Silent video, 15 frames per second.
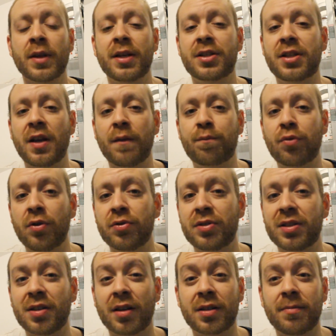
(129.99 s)
Steve Bruce
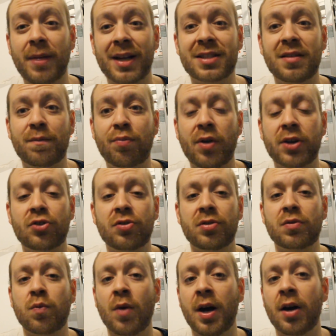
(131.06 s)
is under massive pressure
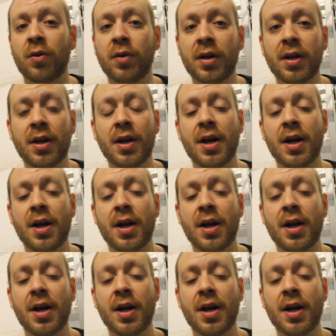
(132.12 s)
as well.